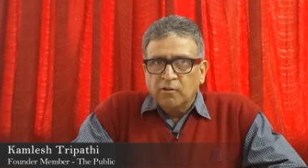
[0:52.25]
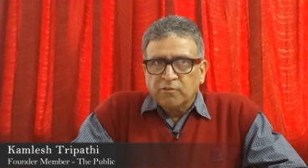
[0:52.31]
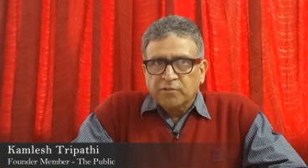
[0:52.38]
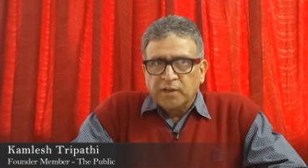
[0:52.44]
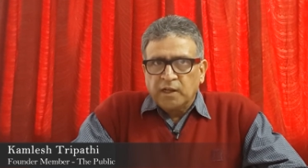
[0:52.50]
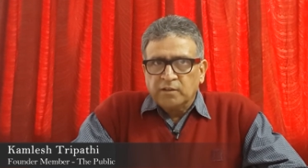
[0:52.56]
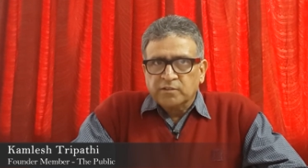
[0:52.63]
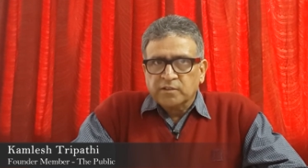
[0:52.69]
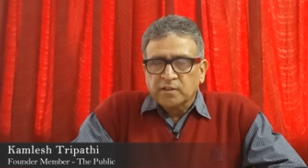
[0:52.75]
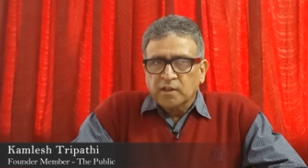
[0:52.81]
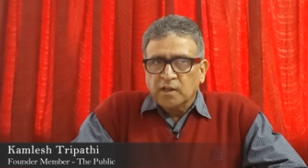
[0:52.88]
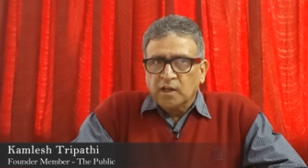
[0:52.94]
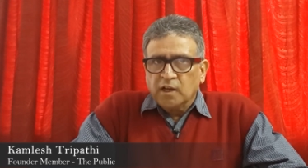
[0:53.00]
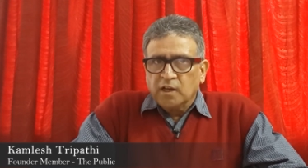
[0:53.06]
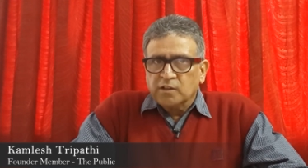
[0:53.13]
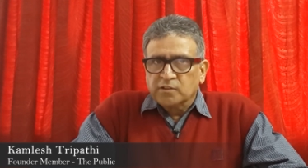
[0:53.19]
friends
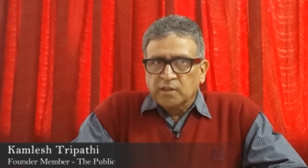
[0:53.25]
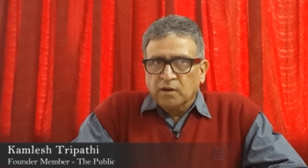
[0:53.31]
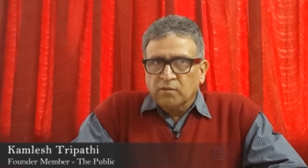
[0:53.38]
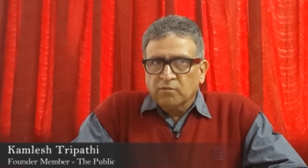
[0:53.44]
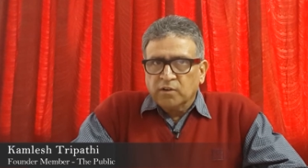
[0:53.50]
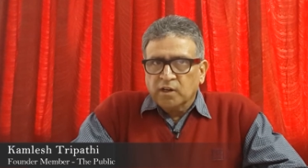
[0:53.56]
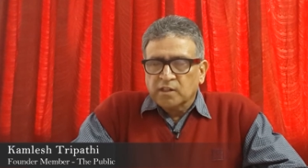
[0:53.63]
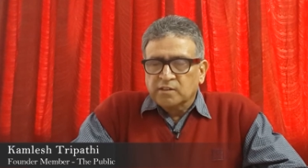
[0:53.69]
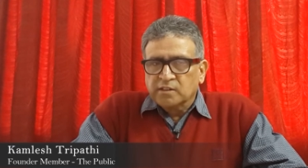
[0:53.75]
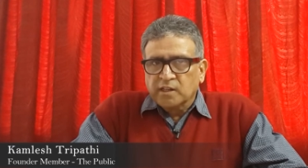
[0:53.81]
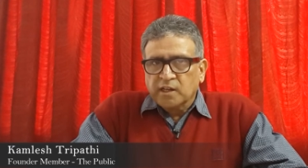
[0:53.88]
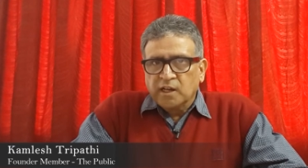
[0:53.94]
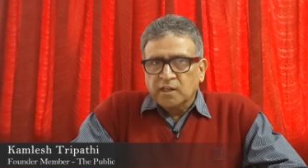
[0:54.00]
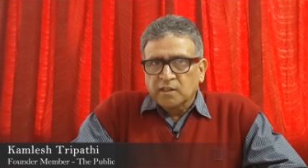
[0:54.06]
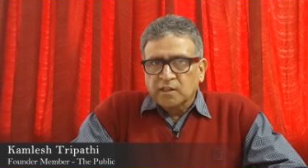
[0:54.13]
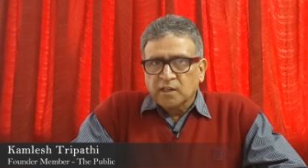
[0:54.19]
some words
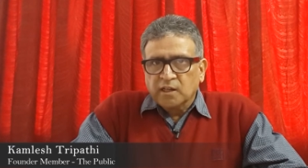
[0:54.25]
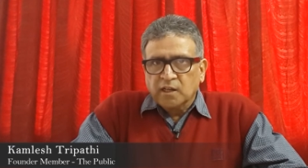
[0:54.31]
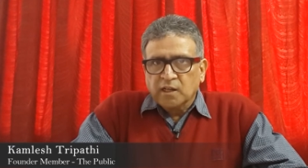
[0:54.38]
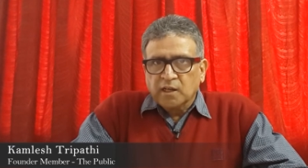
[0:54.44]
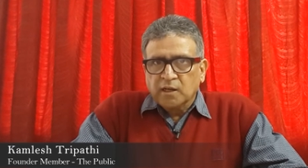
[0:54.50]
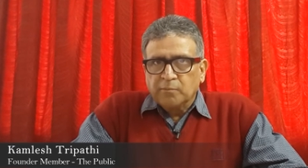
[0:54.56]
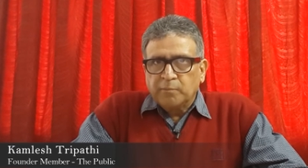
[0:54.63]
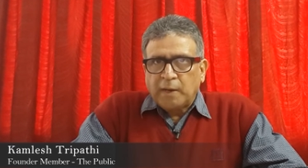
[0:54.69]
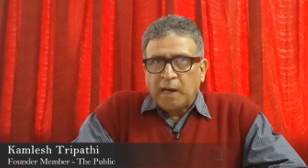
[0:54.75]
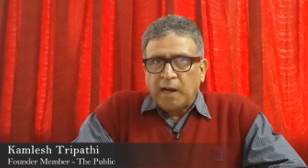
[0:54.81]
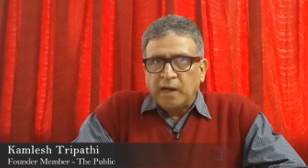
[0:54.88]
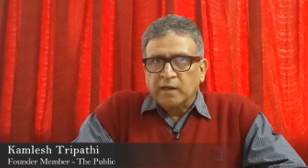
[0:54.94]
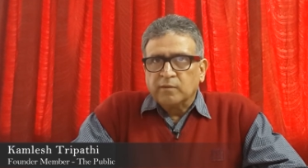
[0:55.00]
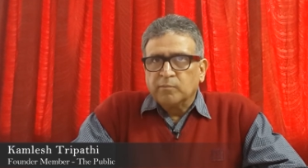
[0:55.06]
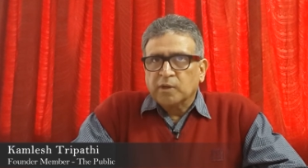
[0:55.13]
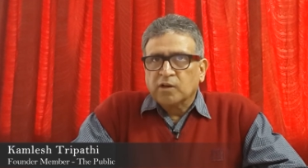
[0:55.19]
get uh,
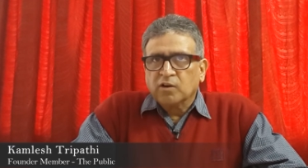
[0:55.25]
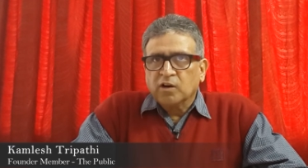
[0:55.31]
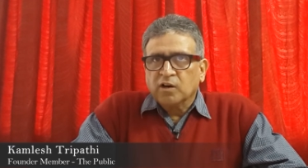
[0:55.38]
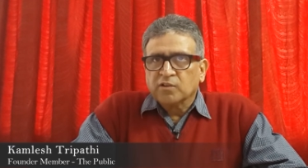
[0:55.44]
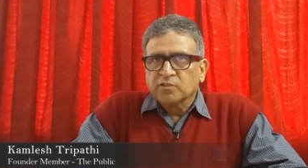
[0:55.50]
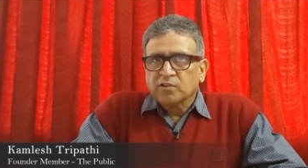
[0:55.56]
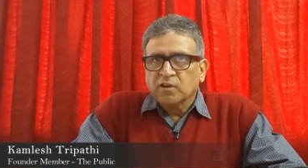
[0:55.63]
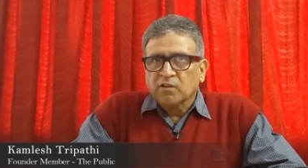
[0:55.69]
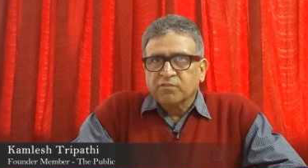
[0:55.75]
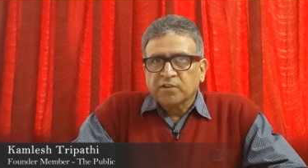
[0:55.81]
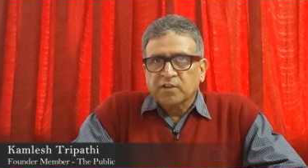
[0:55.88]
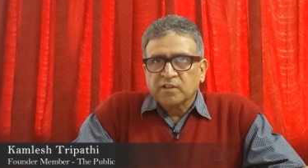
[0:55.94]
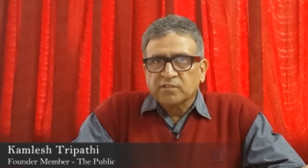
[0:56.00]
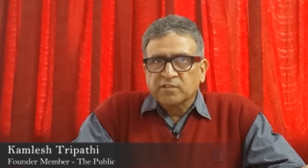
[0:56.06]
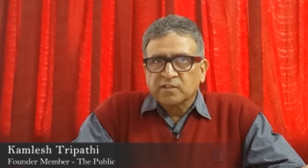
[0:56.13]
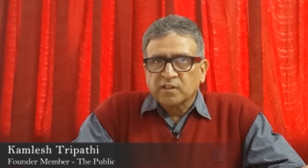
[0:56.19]
banned because of
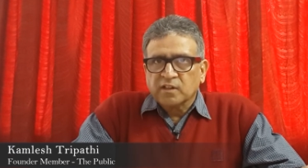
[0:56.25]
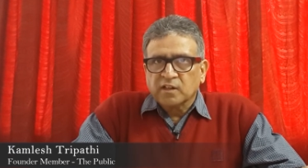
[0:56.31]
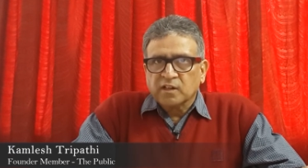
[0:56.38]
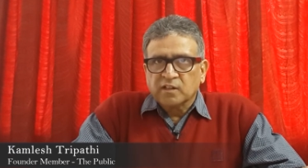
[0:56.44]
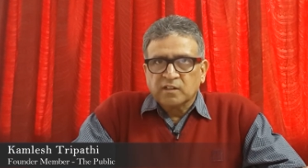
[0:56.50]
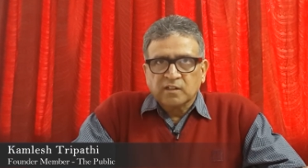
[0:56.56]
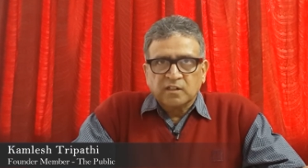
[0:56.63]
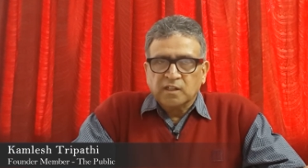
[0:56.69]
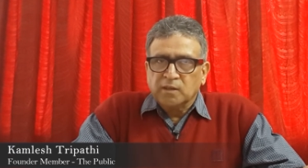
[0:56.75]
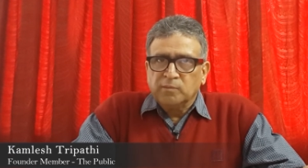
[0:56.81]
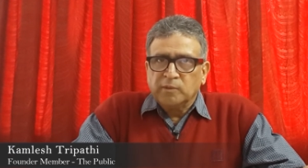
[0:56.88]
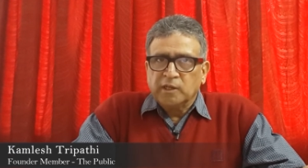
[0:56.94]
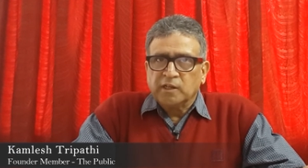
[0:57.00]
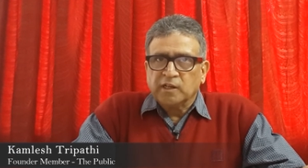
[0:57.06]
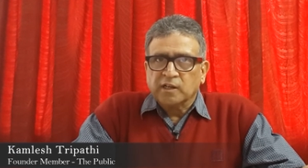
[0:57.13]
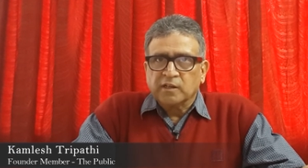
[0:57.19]
its uh, dirty
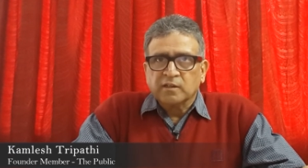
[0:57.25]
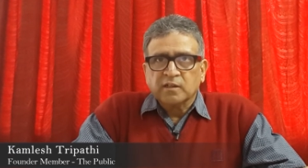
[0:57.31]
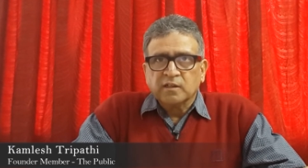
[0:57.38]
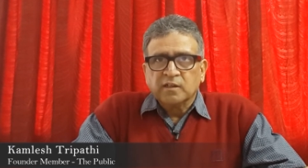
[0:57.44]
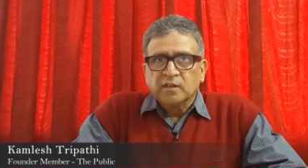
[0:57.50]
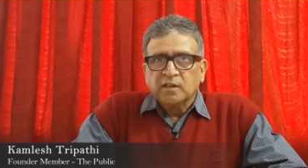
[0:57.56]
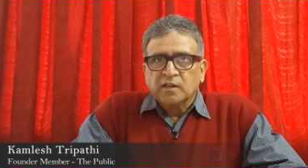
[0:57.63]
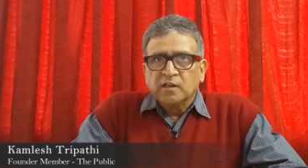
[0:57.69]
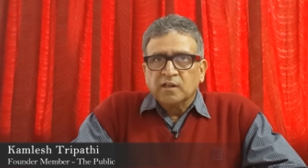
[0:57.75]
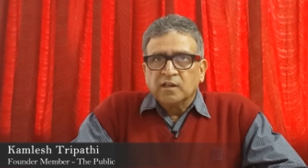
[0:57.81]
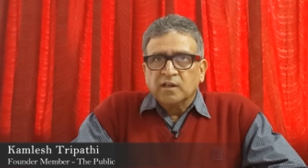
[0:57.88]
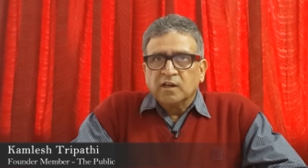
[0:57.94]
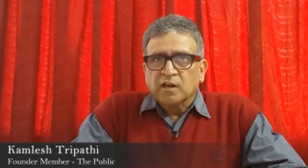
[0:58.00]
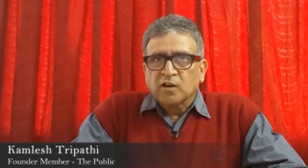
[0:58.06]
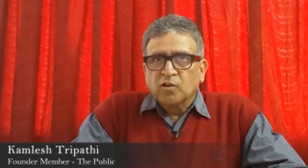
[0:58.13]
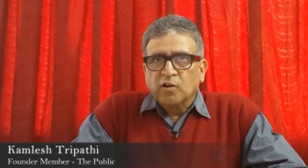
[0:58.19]
meaning
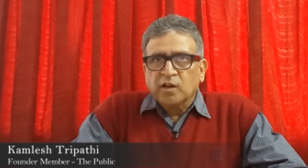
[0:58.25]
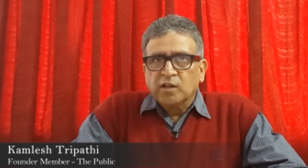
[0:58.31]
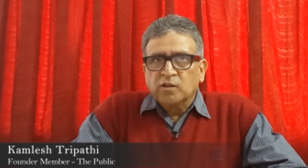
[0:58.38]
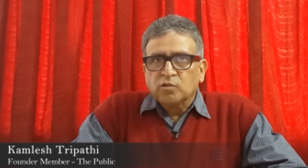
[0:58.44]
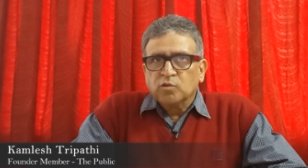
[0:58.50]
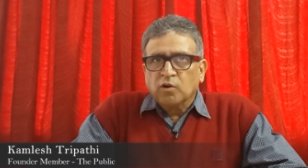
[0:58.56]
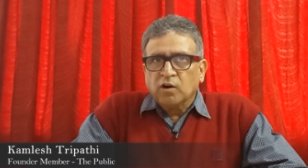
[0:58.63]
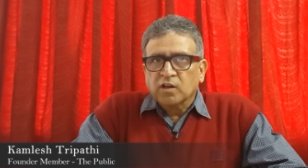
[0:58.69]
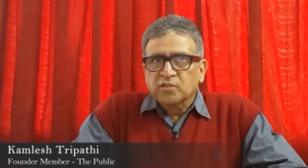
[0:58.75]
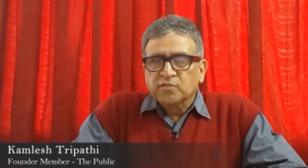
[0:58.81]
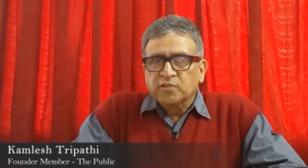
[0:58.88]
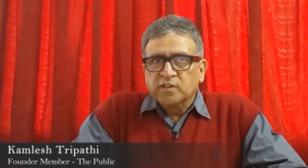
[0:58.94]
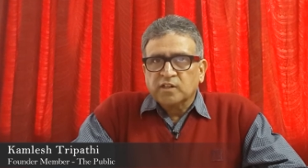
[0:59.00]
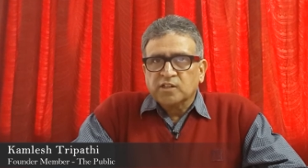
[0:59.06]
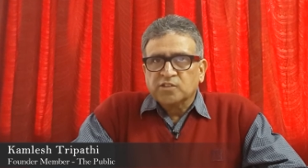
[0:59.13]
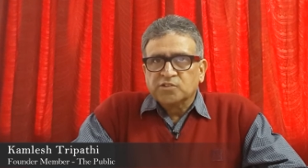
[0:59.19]
according to
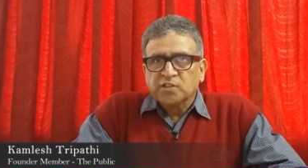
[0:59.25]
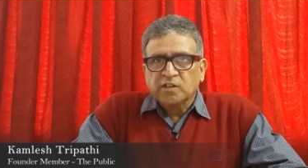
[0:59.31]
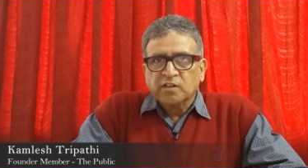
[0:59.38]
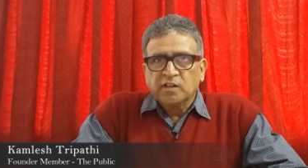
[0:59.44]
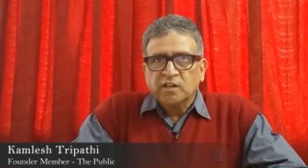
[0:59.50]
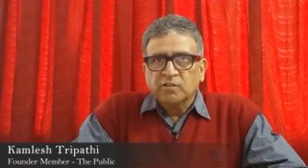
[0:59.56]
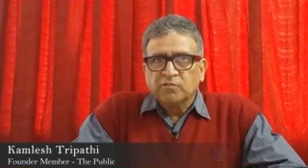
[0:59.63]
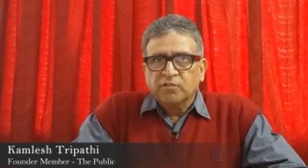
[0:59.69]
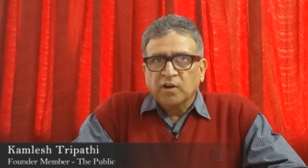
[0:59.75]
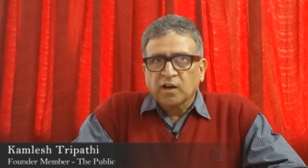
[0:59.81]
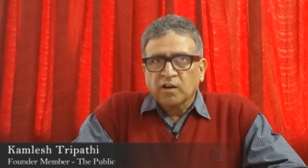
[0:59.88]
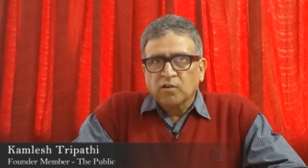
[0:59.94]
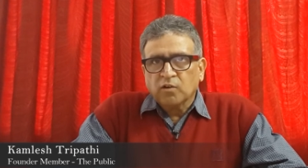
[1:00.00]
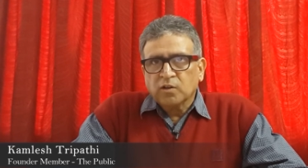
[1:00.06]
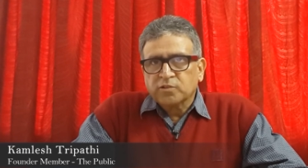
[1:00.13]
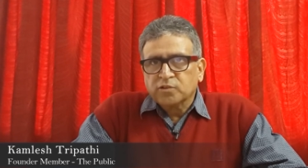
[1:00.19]
oxford dictionary
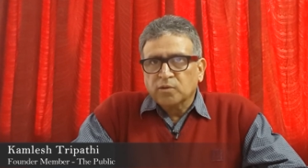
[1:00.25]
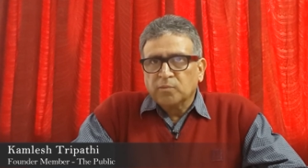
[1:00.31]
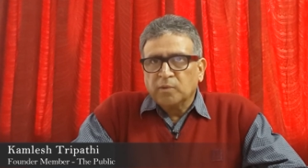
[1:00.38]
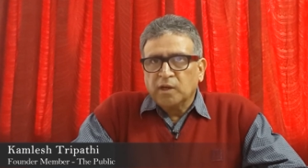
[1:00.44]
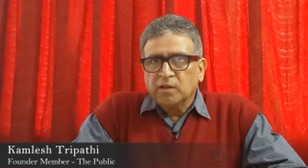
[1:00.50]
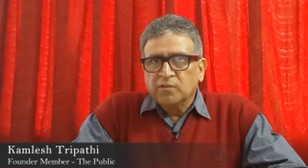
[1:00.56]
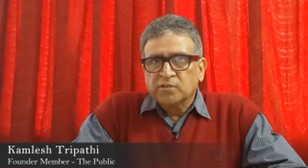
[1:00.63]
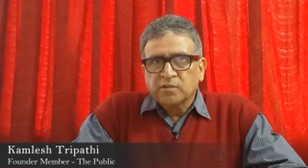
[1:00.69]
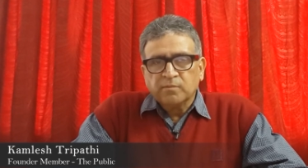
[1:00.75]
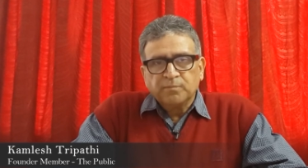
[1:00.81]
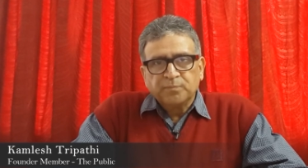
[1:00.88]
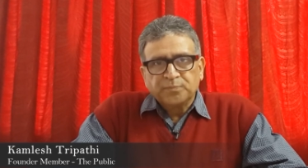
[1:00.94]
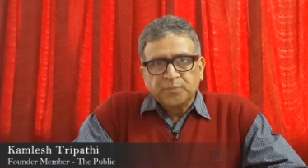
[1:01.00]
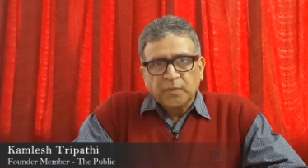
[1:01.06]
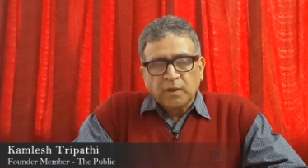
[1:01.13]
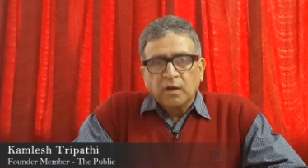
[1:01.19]
fuck also means
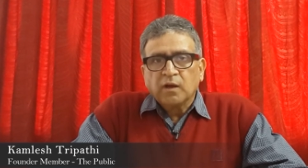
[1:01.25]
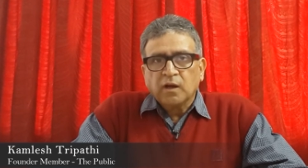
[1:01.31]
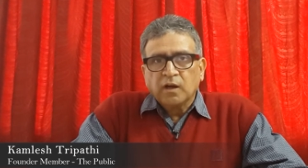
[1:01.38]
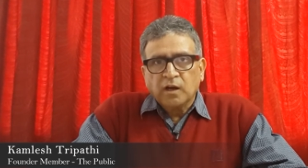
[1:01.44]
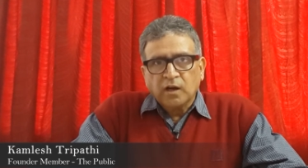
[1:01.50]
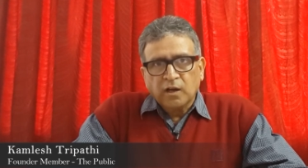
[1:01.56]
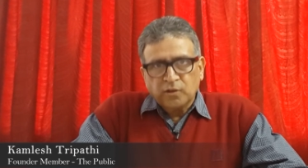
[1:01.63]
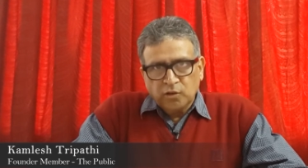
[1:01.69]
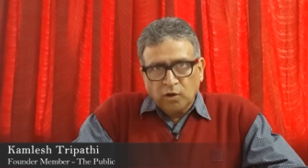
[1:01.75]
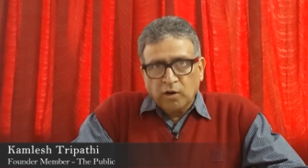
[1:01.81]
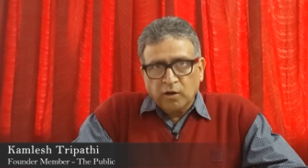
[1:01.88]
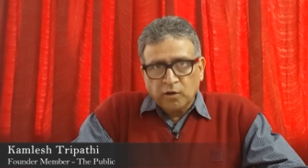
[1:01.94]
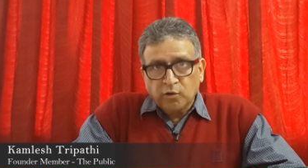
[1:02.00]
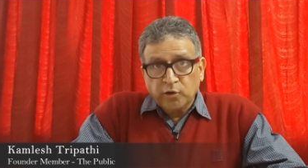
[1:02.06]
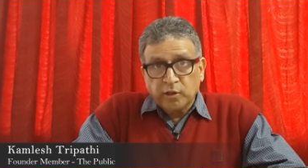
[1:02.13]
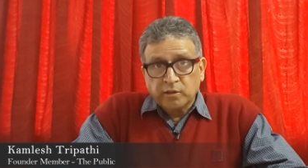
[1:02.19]
uh,
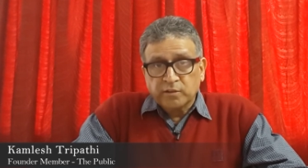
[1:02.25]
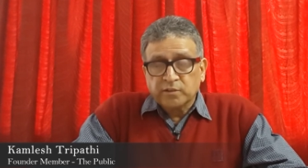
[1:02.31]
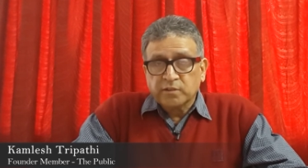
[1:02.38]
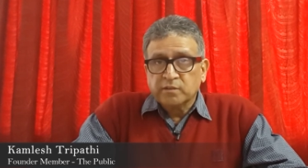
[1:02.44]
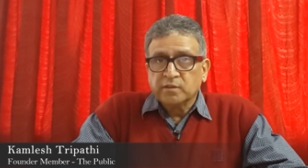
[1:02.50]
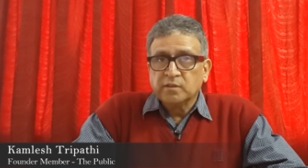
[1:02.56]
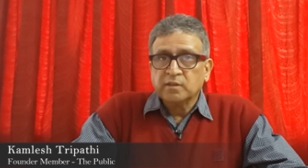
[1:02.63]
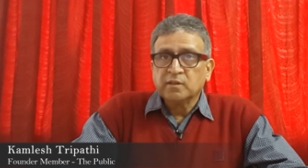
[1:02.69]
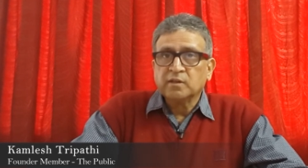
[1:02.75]
your ruins